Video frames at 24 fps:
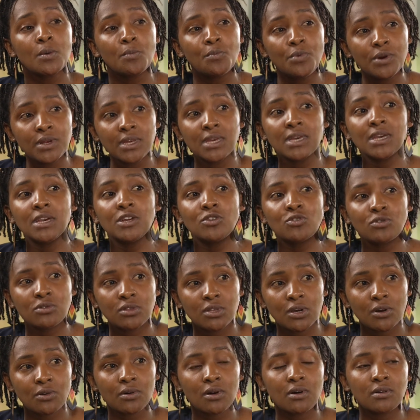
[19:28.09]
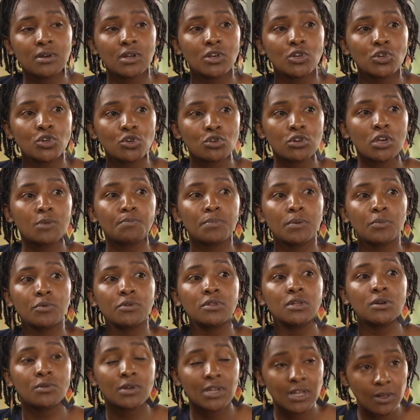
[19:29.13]
bringing it to the ground and showing people
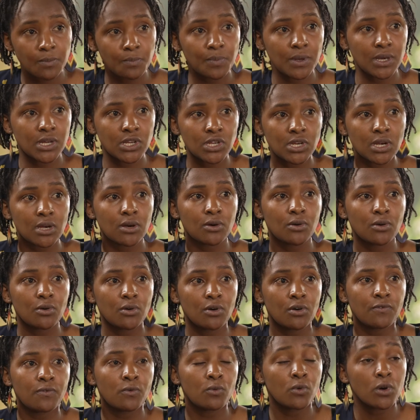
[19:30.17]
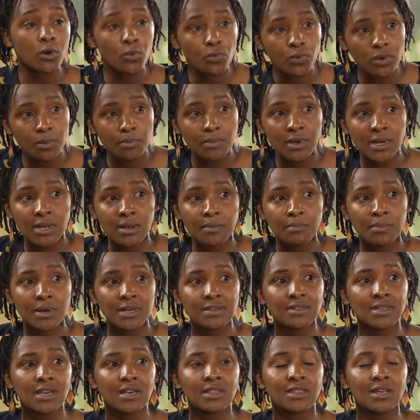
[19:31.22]
the real picture of what we mean by
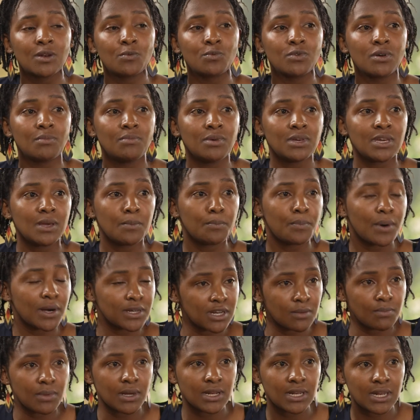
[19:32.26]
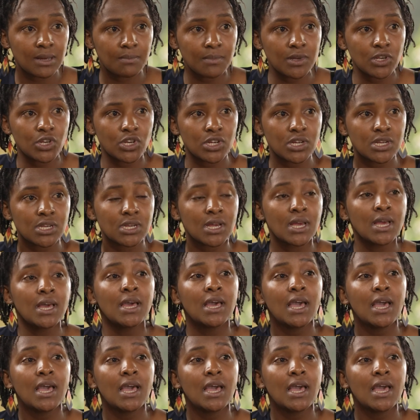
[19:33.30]
saying that we are being impacted by climate change,